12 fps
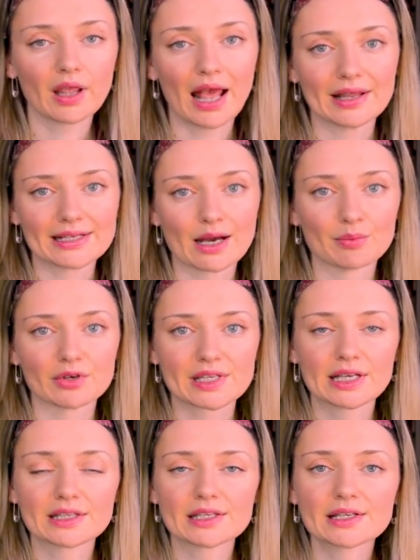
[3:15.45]
An example
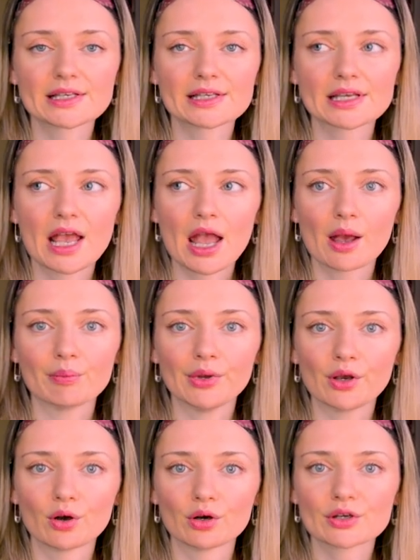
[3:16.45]
sentence,
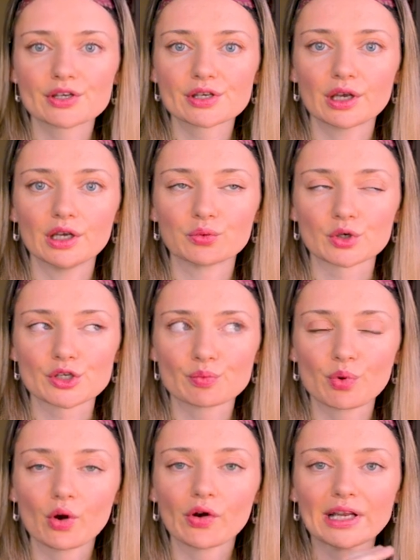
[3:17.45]
because it was
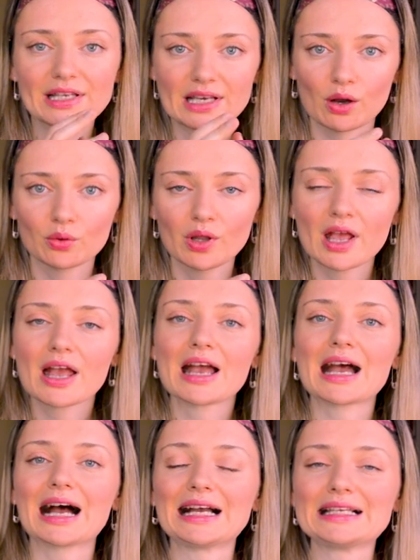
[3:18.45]
pouring down,
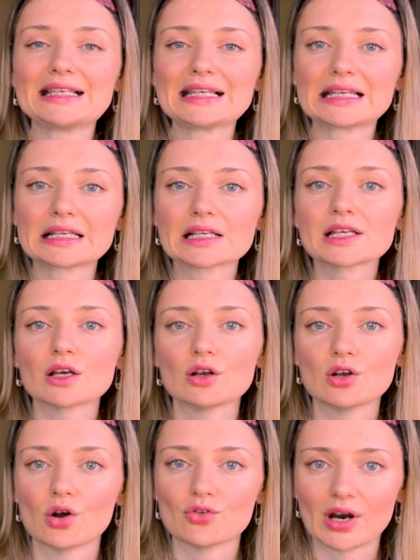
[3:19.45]
I
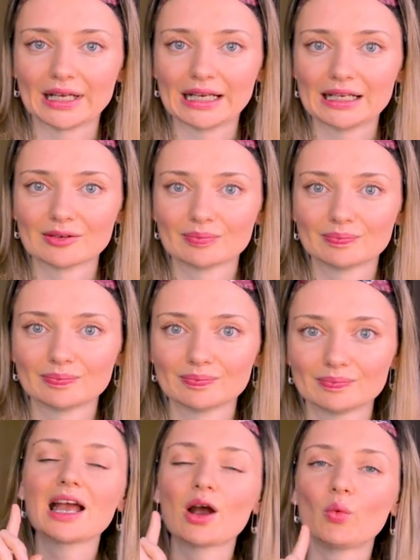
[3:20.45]
didn't go running.
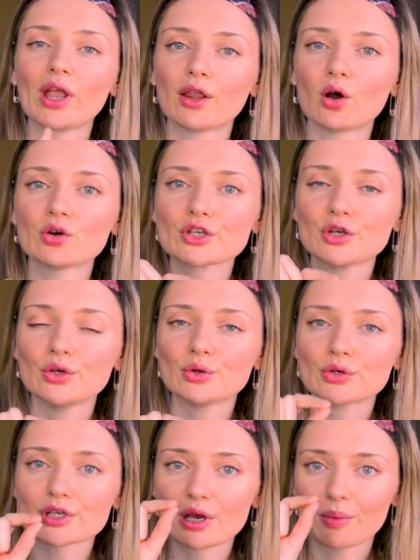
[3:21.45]
We can also
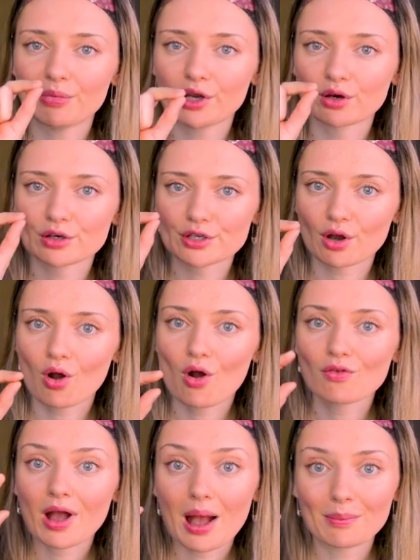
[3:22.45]
use because
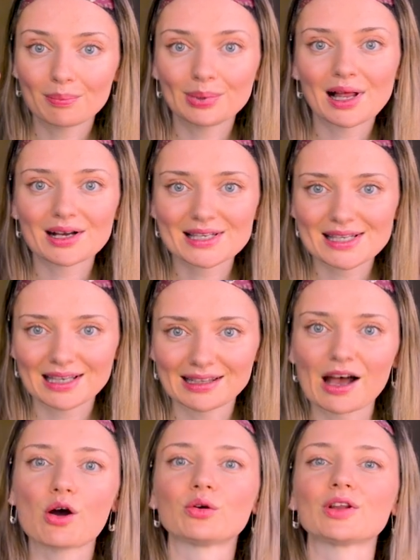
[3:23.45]
of plus
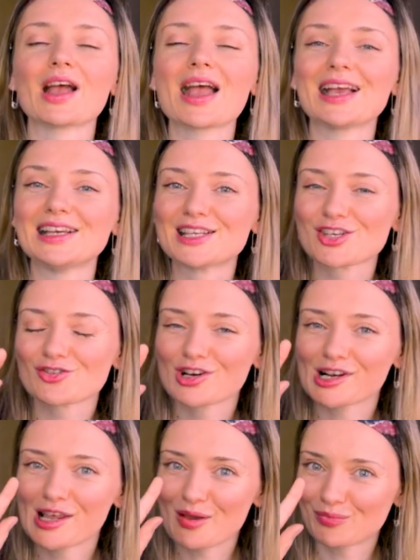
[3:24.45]
noun. It's
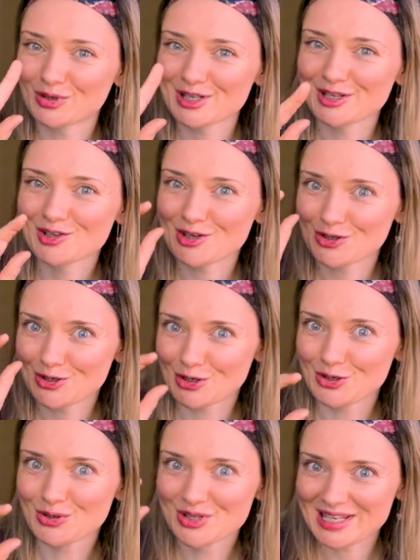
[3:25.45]
really important to
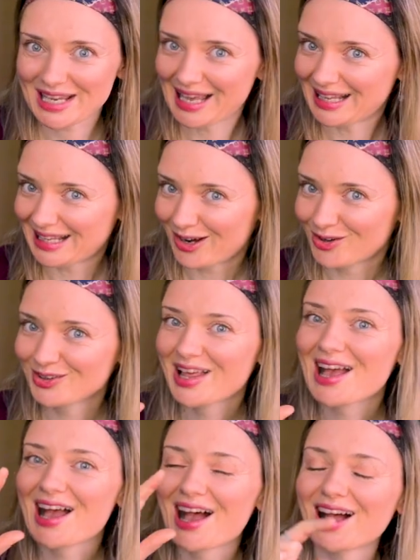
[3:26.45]
use a noun
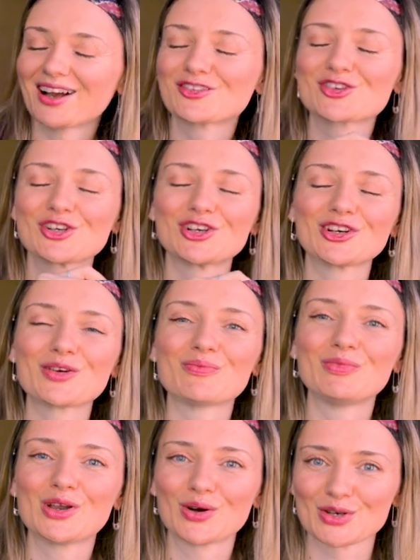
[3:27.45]
after
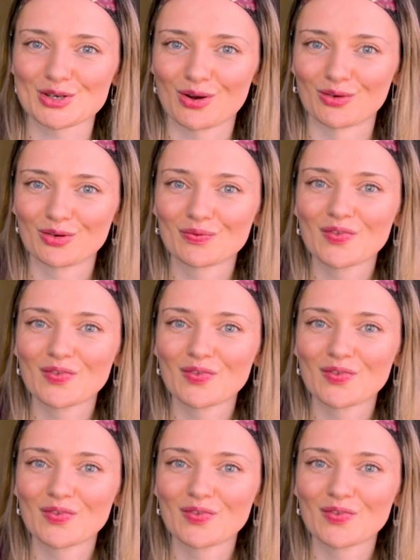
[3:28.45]
because of.